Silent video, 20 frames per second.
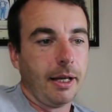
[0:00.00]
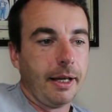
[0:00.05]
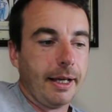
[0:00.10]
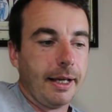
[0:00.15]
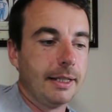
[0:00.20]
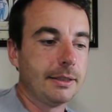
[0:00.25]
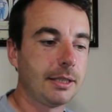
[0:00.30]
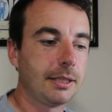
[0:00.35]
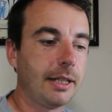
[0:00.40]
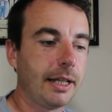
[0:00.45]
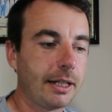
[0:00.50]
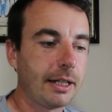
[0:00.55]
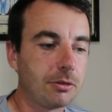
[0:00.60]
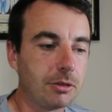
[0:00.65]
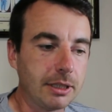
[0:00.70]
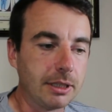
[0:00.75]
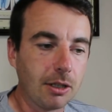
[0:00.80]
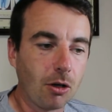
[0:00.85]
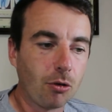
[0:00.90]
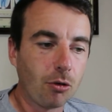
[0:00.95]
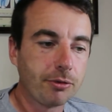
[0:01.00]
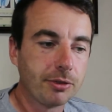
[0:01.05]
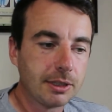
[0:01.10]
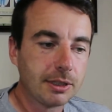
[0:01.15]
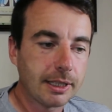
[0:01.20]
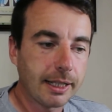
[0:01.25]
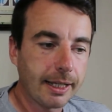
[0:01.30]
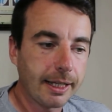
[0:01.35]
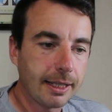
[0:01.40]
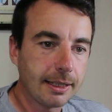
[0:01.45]
Italeri
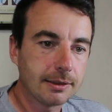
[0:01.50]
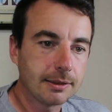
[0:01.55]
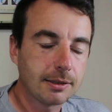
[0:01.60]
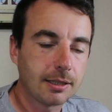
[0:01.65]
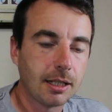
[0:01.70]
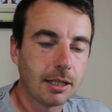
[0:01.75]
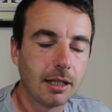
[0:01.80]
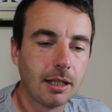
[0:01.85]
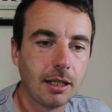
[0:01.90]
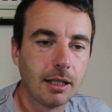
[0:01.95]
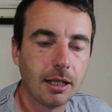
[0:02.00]
often get